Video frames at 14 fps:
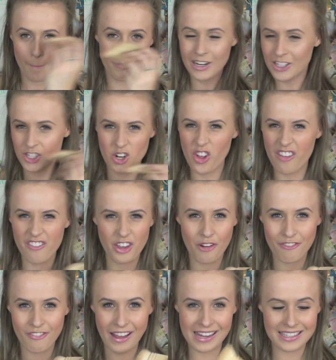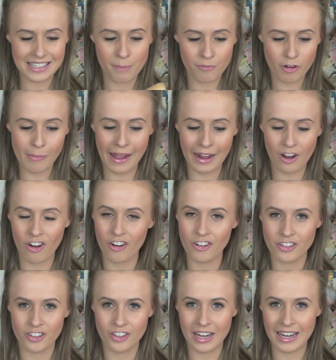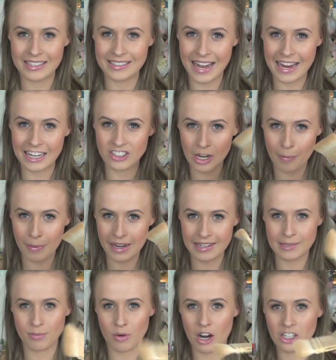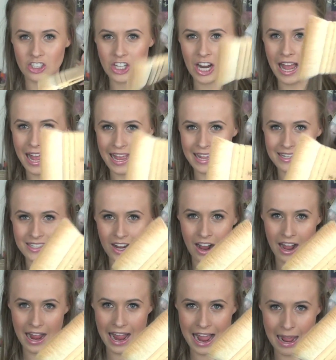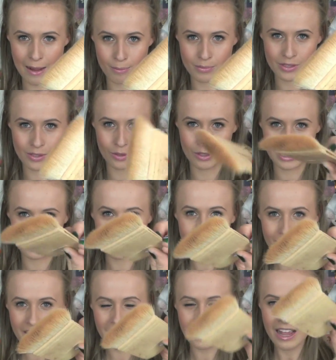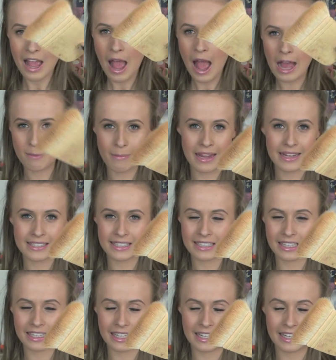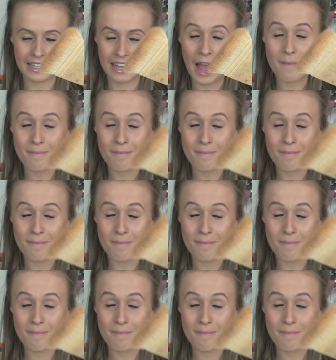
brush it all over your face. I'm from Hakuhodo, it's a Japanese brush and I absolutely love it. Amazingly